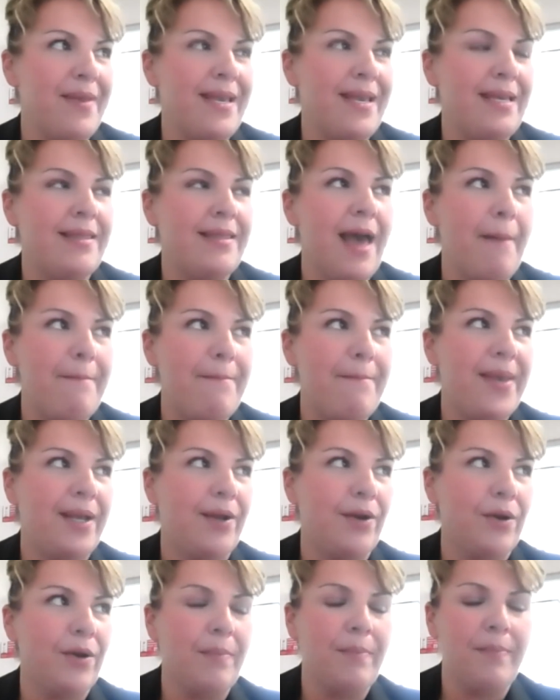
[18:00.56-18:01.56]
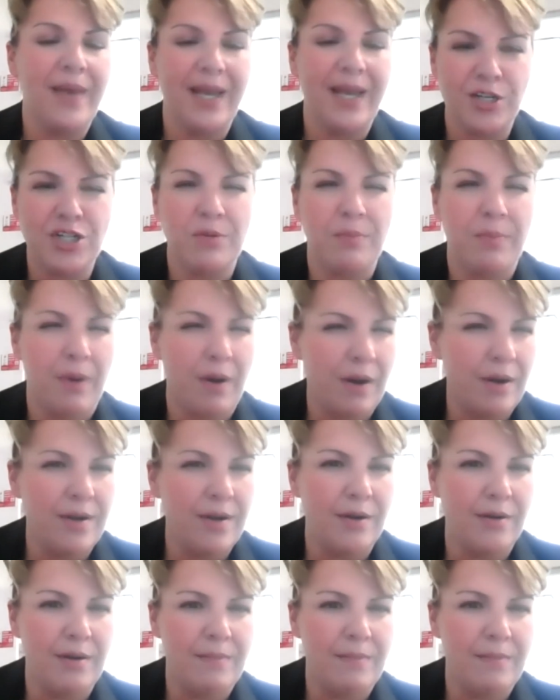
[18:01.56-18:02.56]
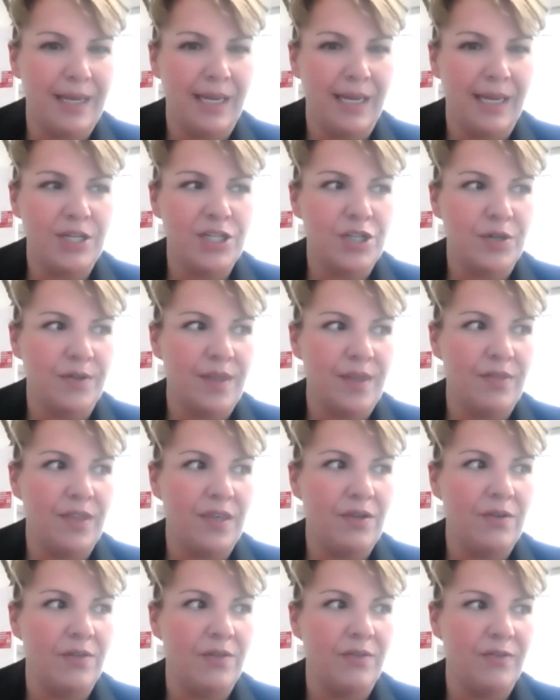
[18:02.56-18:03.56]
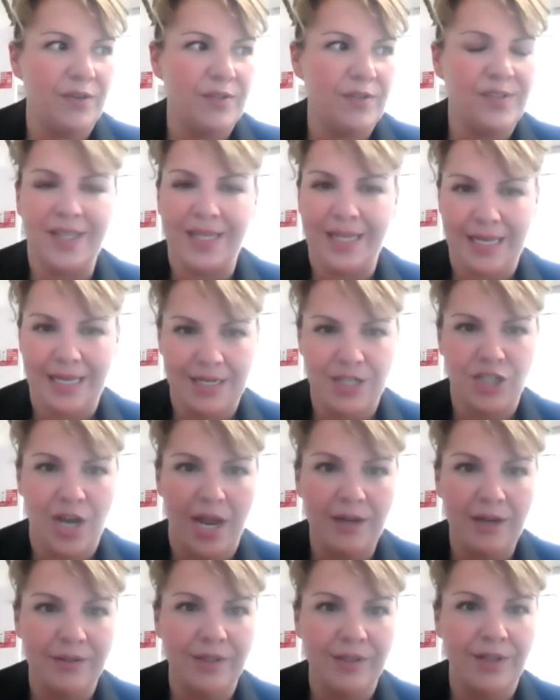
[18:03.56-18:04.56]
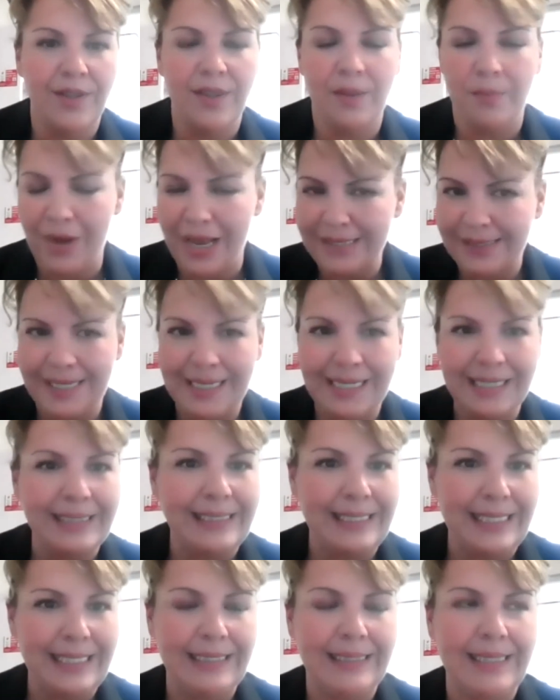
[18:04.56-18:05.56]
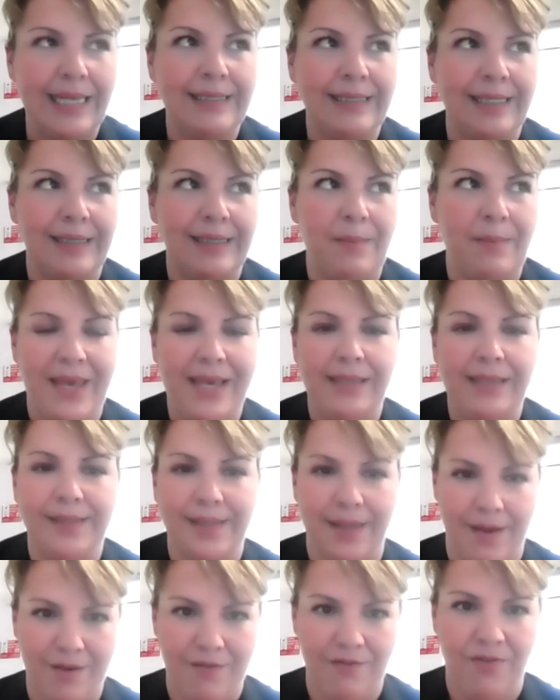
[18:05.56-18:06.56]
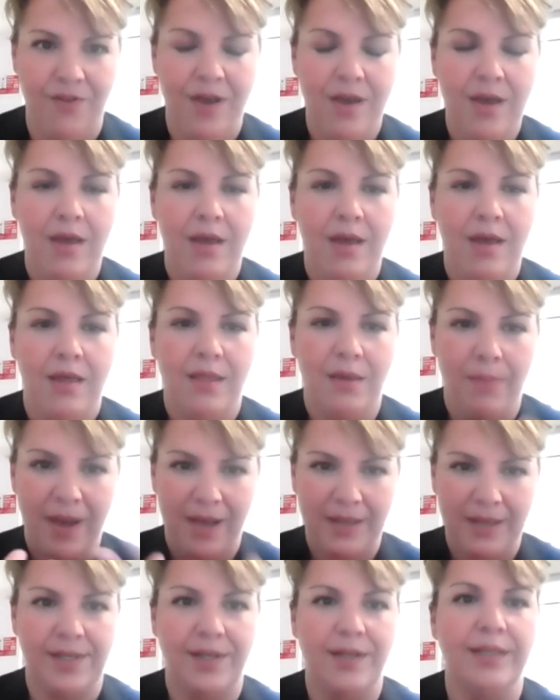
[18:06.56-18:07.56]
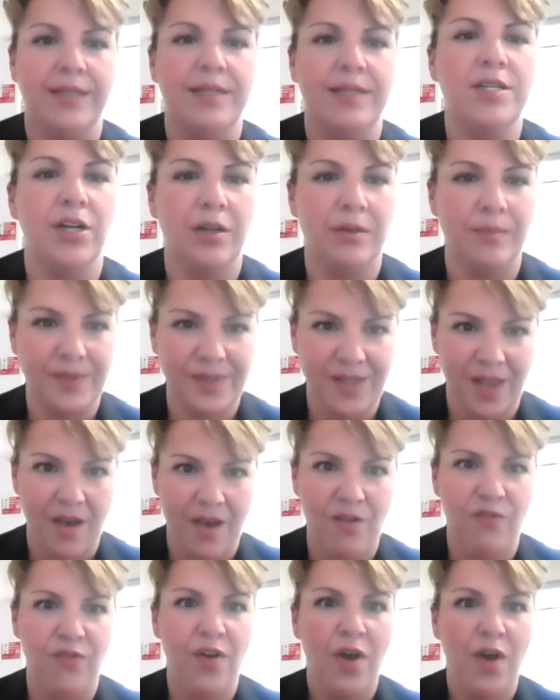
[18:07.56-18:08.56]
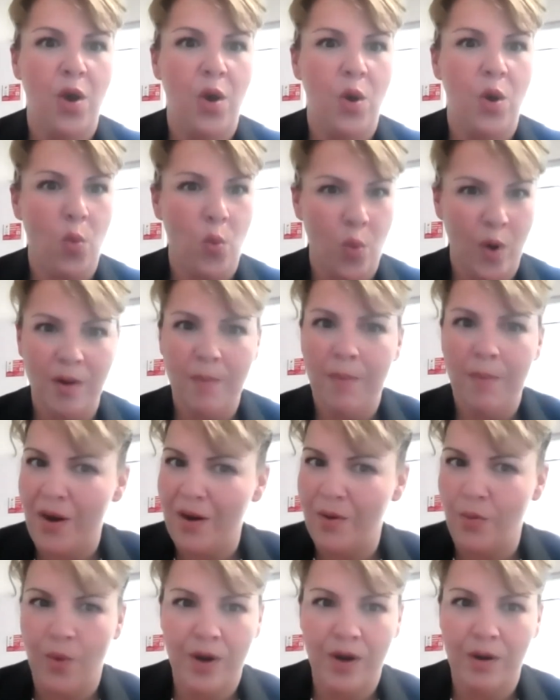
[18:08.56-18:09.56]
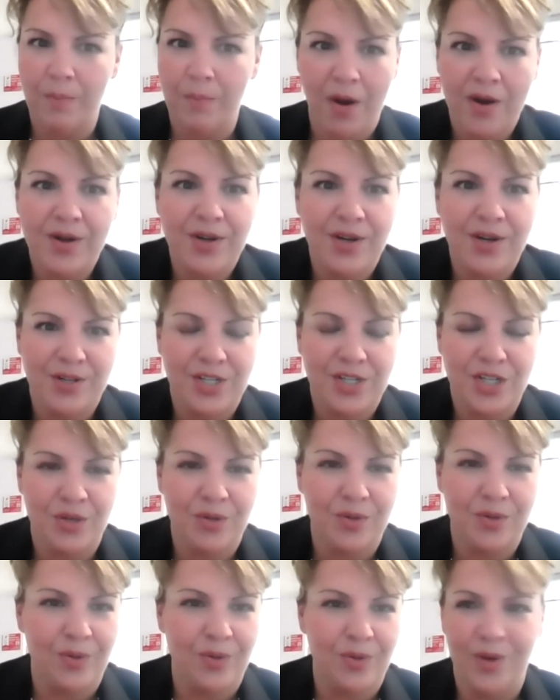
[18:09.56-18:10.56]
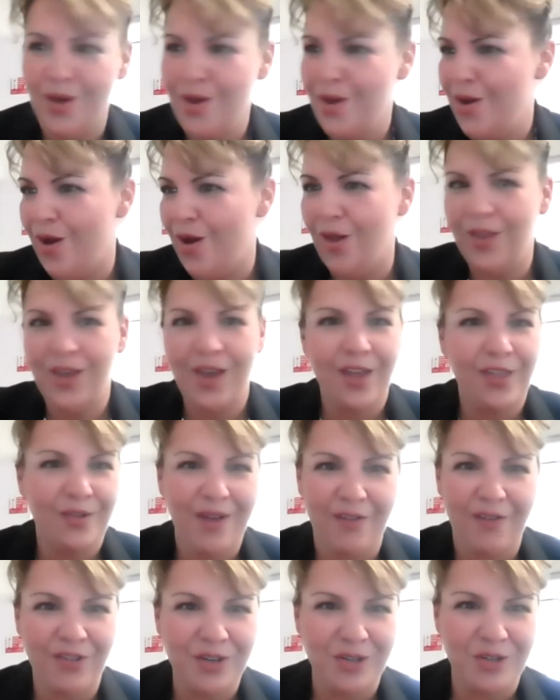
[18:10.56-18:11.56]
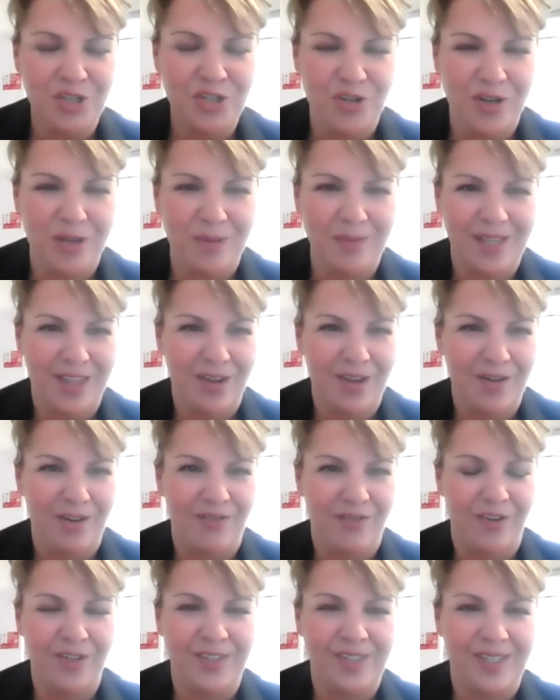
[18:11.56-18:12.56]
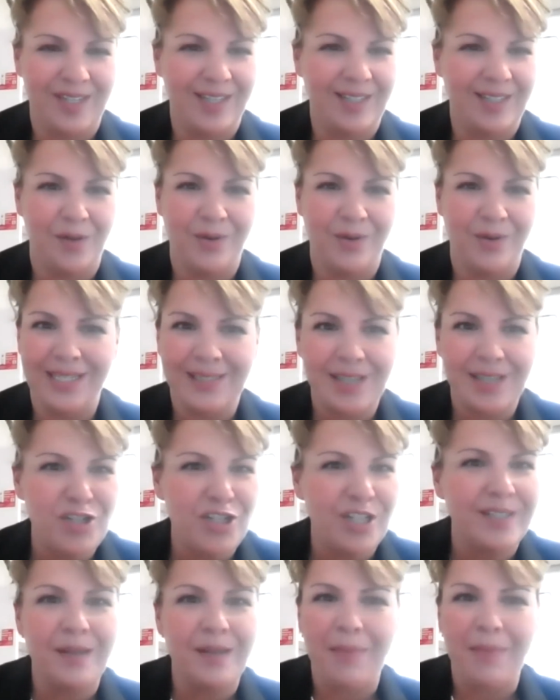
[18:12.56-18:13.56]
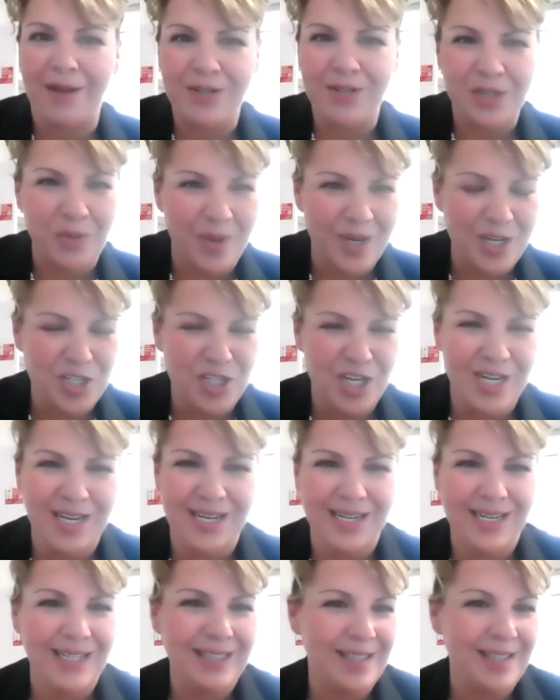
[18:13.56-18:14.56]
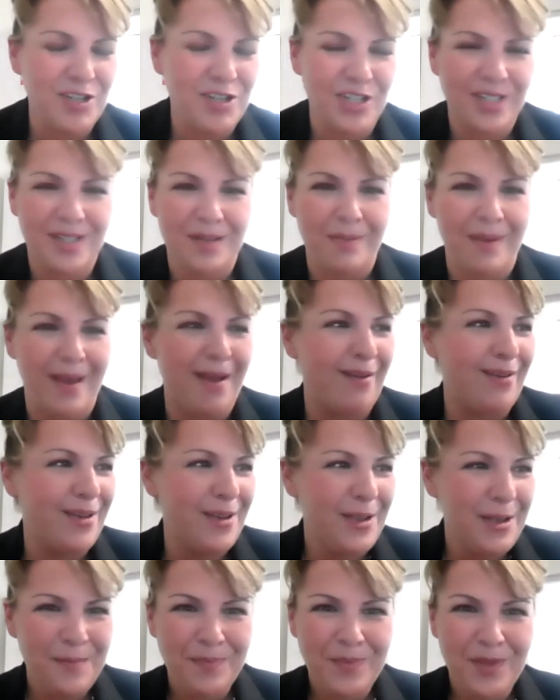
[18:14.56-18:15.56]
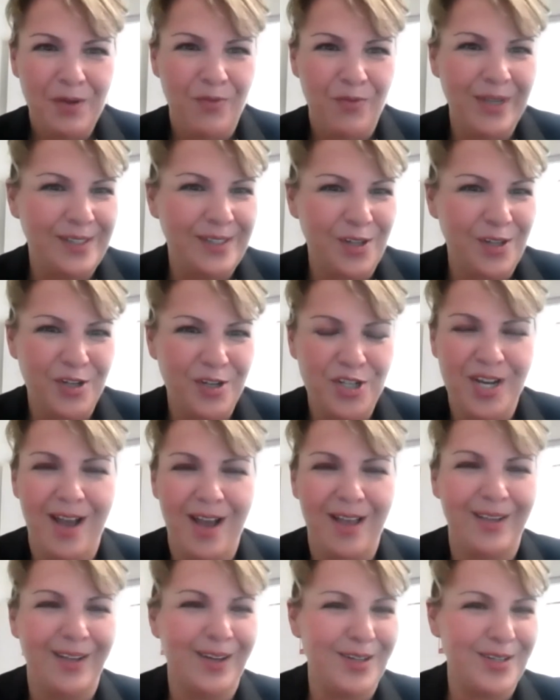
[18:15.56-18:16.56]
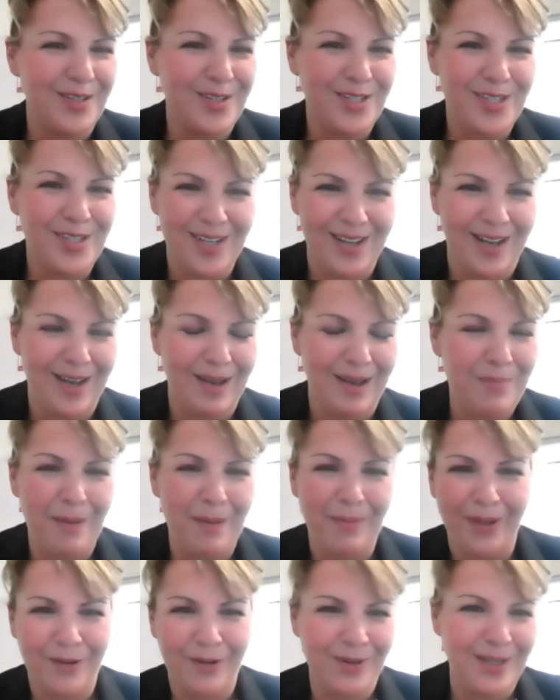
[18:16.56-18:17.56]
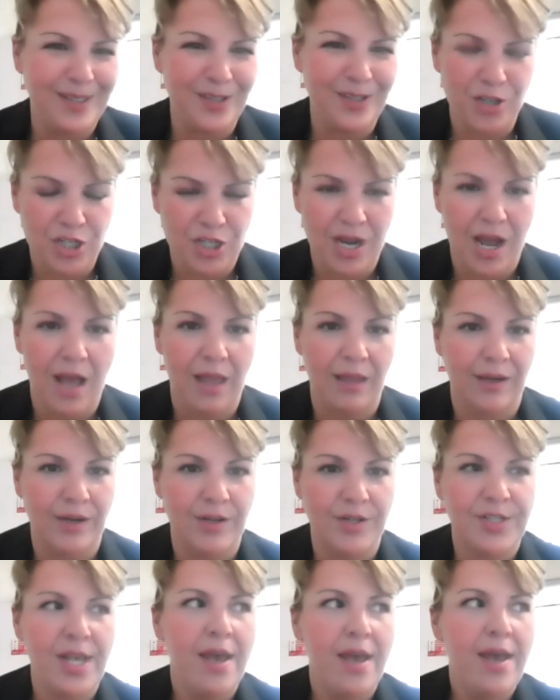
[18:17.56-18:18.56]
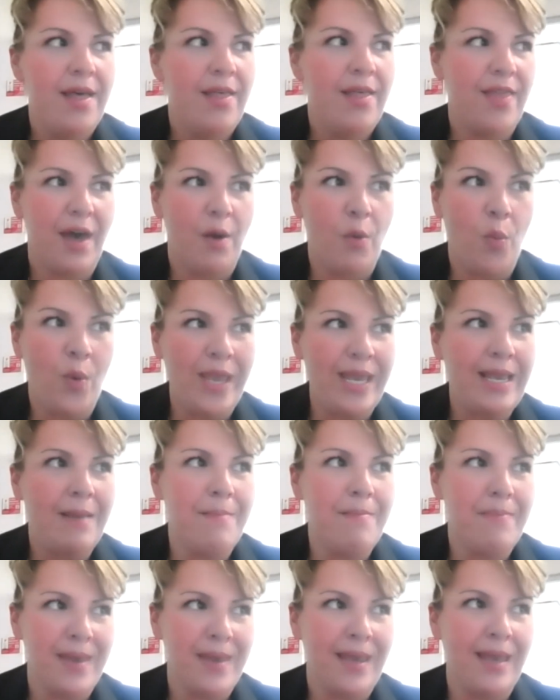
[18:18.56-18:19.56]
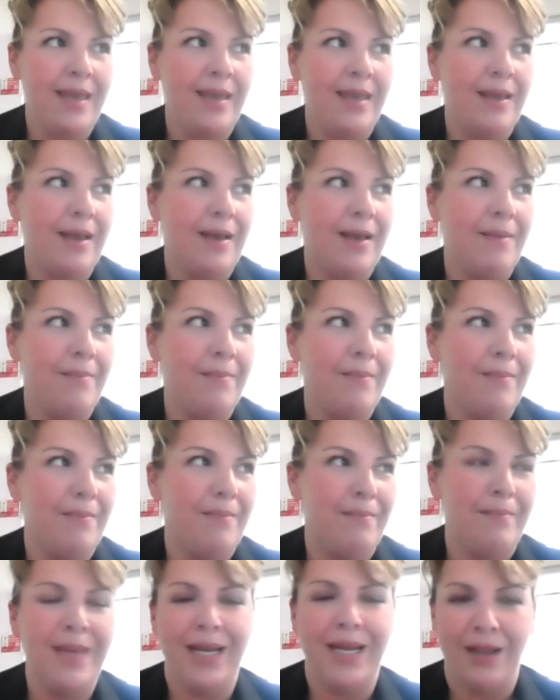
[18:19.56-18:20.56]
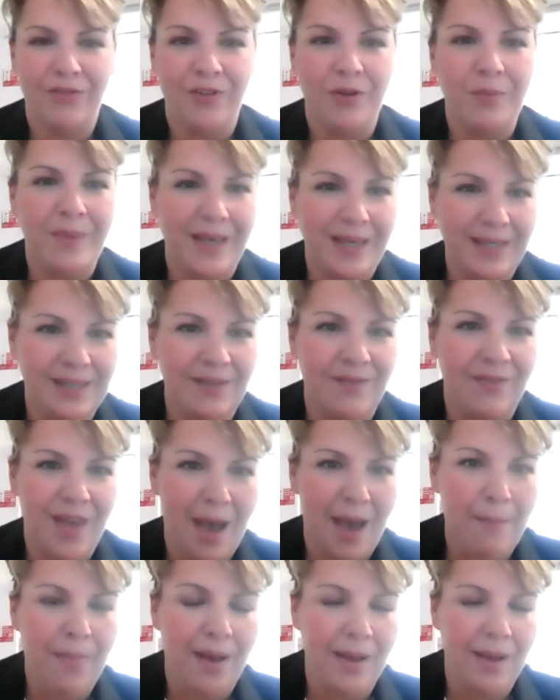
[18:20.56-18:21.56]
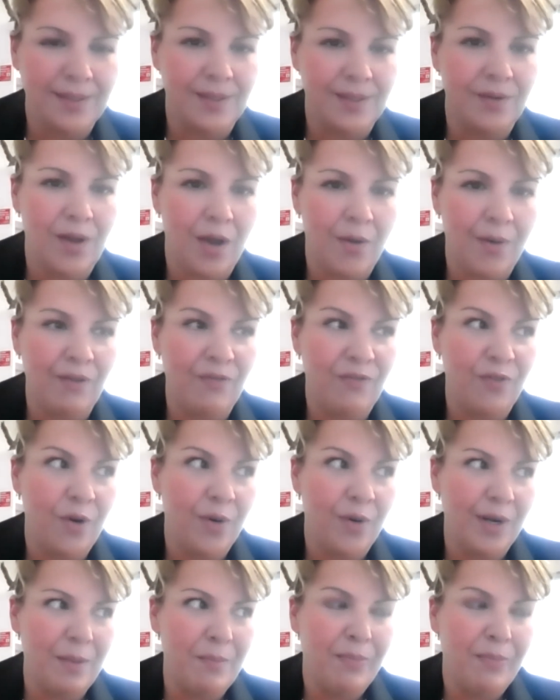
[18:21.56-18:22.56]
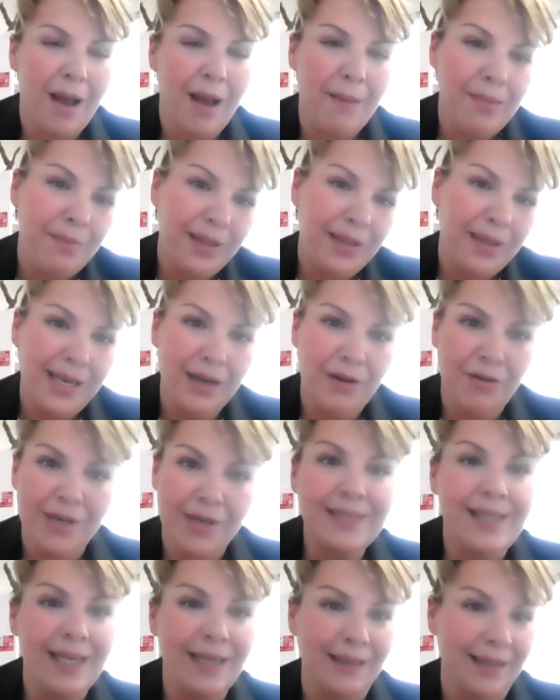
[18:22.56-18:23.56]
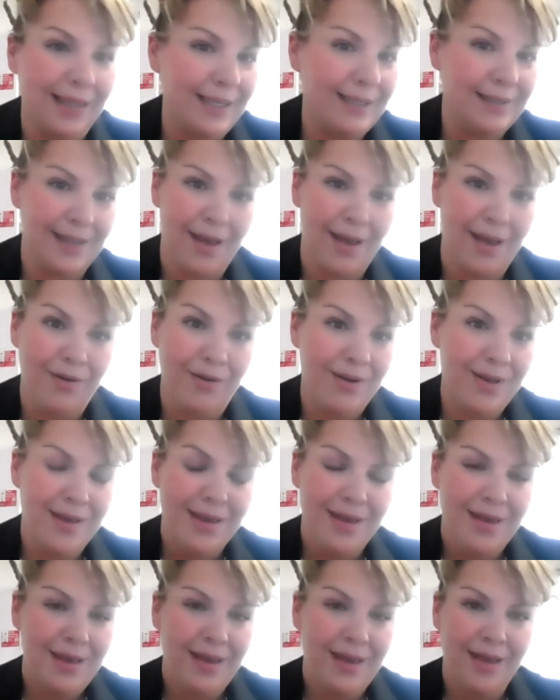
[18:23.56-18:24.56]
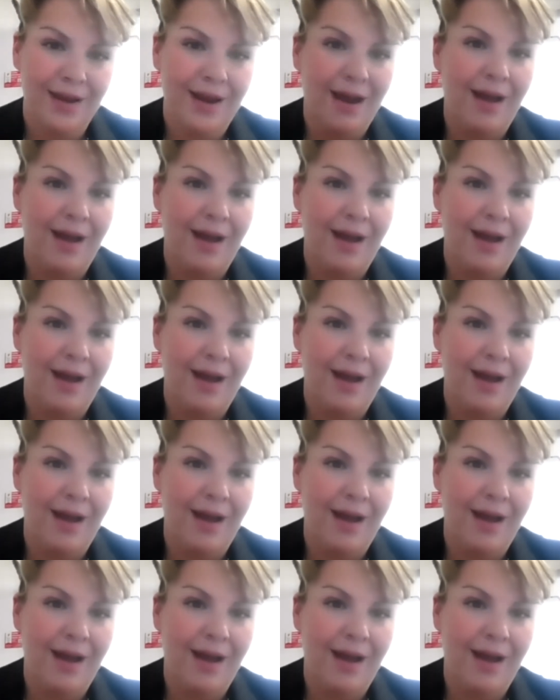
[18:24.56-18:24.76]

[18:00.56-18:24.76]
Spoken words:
being that bigger picture partner and making sure that the university in general and the president sees us as a piece of the puzzle, in terms of we're a partner to all the other revenue streams at the university. So it isn't just about tuition, and it isn't just about research dollars, public research dollars, that we can be a meaningful piece of that puzzle going forward, and probably increasingly so in